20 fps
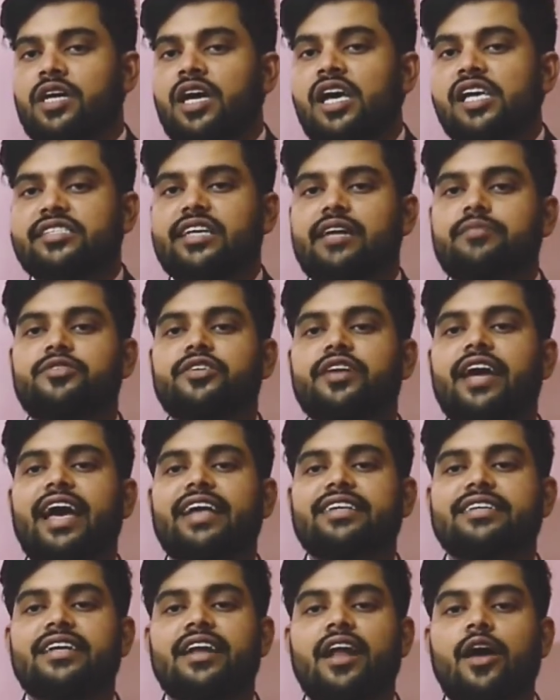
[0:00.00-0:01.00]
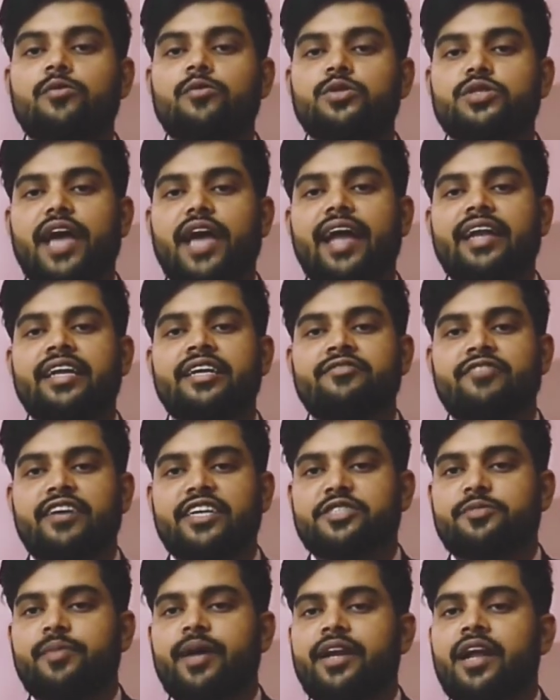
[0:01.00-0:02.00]
Samsung has announced an
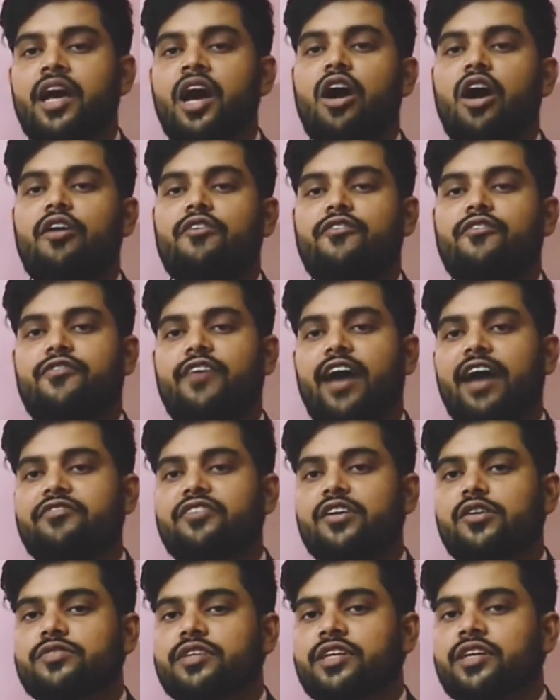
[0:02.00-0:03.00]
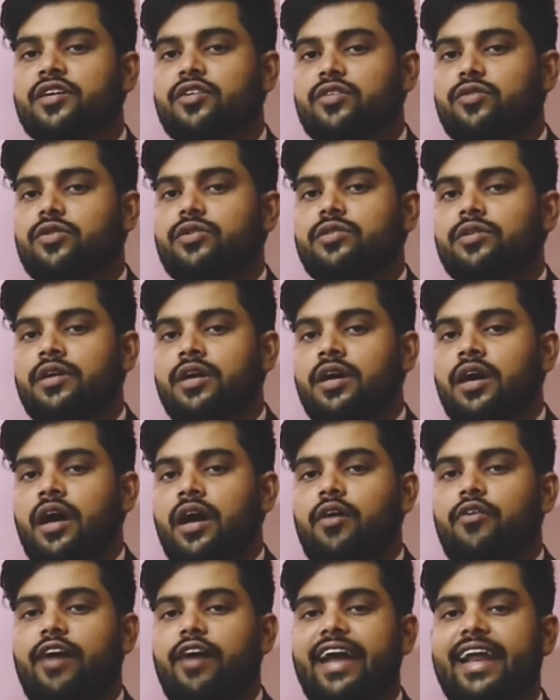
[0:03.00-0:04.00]
investment of 5,000 crore,
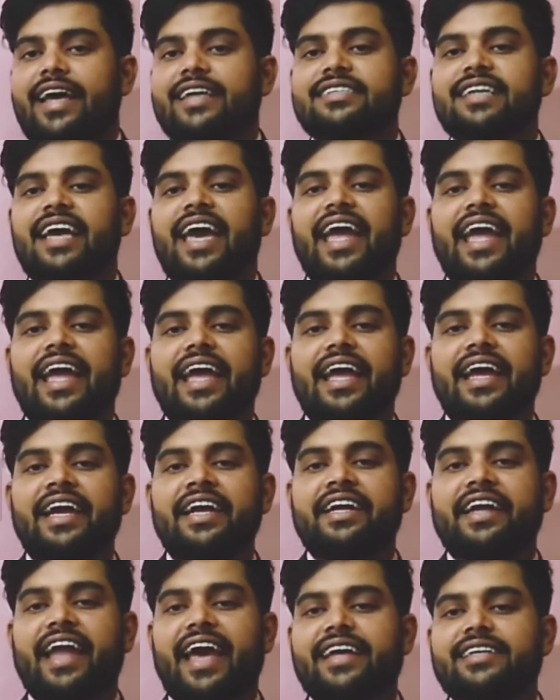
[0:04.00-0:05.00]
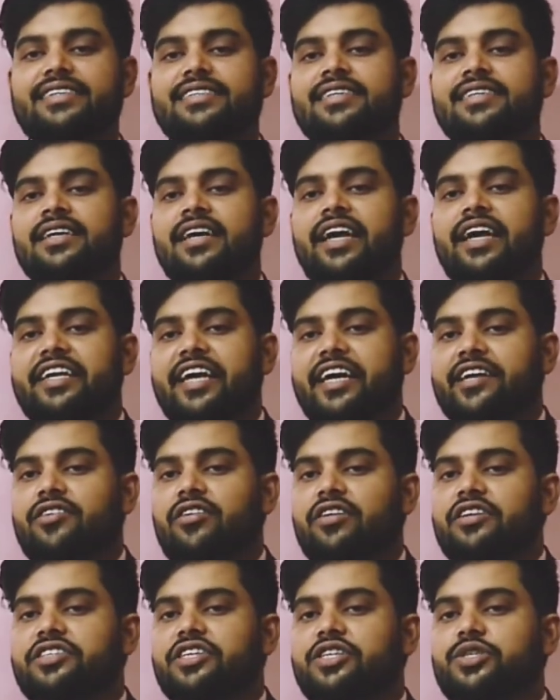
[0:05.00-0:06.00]
whereas Intex
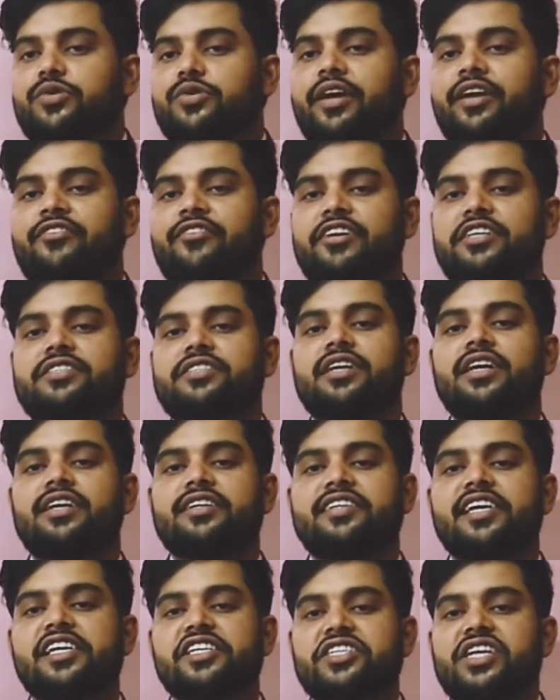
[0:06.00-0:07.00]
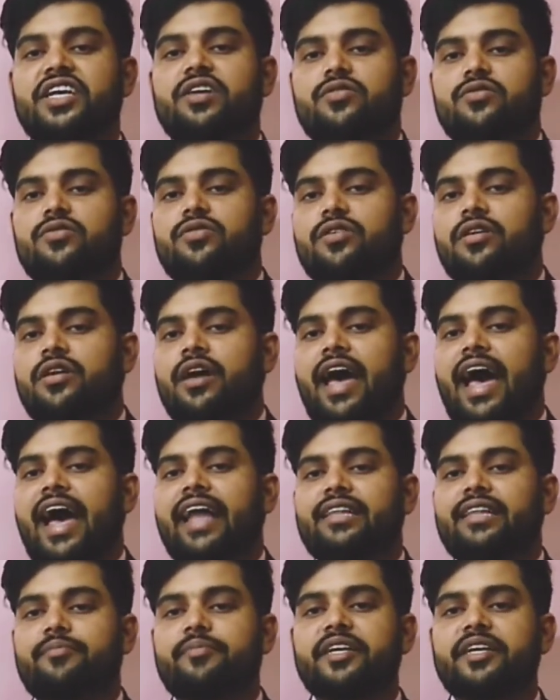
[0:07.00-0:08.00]
Technology to invest 60 crore and
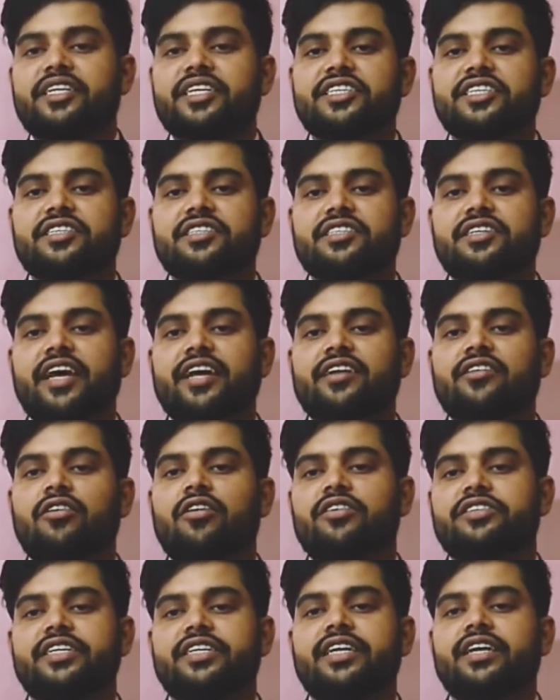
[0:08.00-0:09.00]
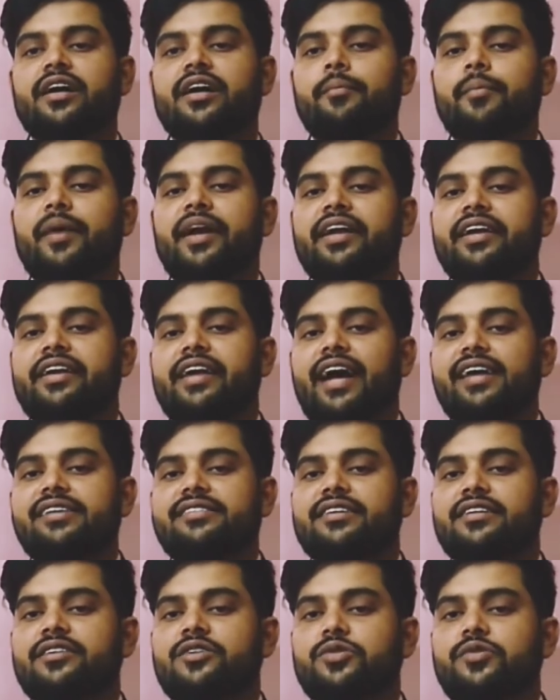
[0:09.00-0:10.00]
the British technology company
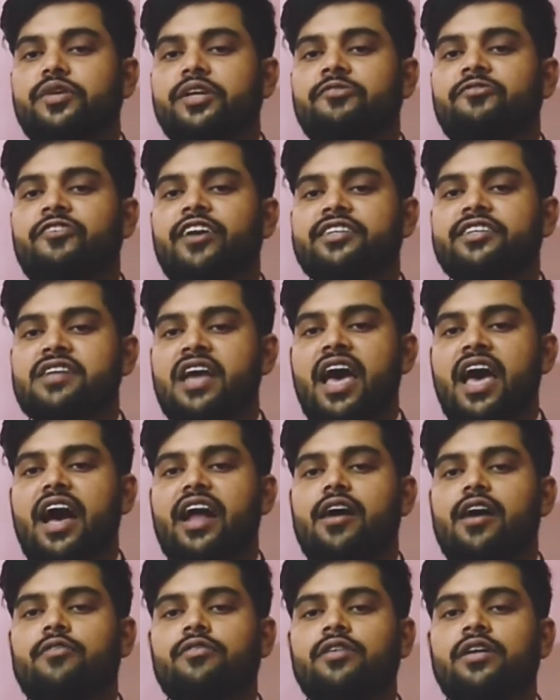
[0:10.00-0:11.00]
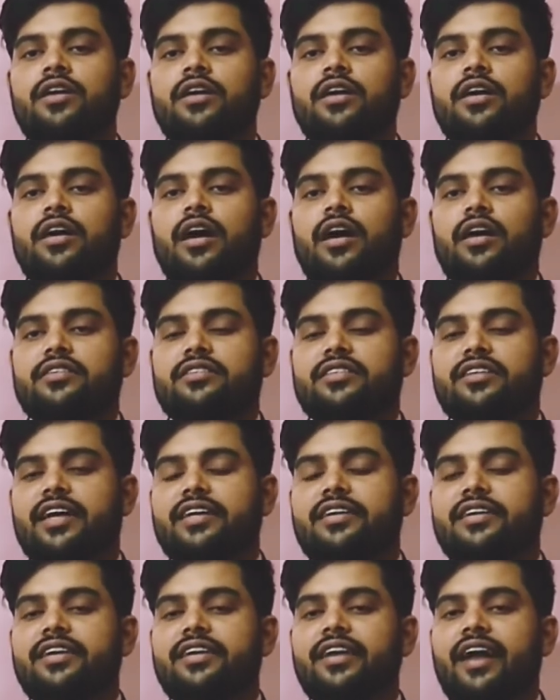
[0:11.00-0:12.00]
Dyson to invest around
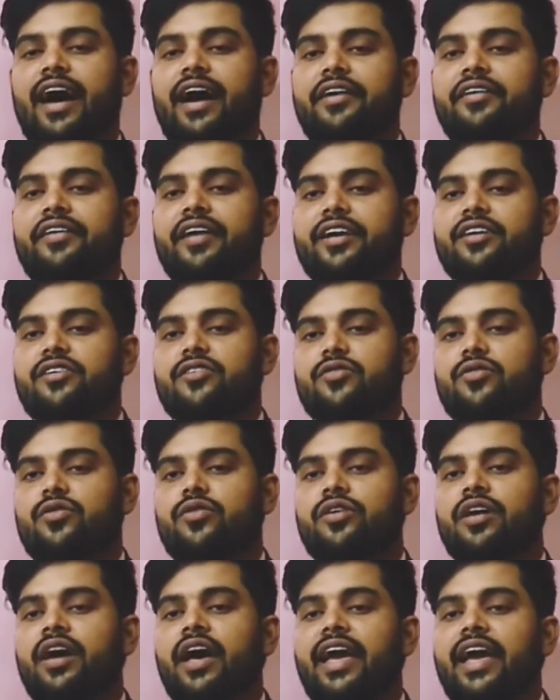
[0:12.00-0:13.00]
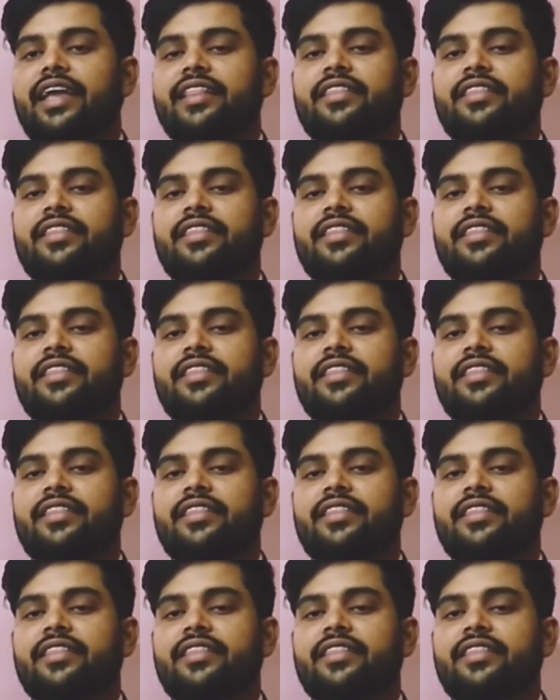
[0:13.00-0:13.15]
1,300 crore in